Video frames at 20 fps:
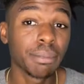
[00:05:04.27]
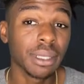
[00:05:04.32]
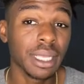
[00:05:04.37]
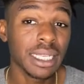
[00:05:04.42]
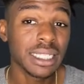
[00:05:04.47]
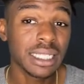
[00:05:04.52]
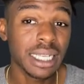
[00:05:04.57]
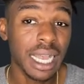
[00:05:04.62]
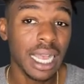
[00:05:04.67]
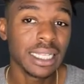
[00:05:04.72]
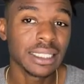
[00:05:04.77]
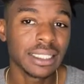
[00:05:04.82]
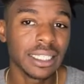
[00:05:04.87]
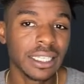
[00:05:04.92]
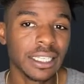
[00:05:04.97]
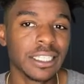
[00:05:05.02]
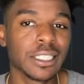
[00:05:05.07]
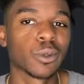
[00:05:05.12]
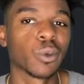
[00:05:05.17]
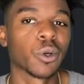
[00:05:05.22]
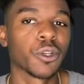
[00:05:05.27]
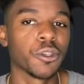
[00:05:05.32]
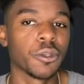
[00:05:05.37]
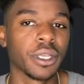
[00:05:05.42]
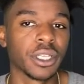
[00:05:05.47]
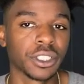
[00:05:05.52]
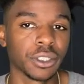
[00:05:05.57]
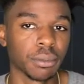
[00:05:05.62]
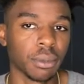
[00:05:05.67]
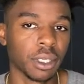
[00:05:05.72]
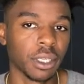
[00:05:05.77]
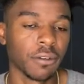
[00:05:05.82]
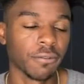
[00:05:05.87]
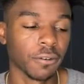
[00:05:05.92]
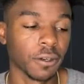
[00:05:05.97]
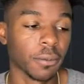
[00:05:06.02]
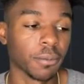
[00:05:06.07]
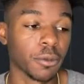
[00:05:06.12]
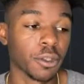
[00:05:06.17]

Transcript: Plus content is where you get your money from.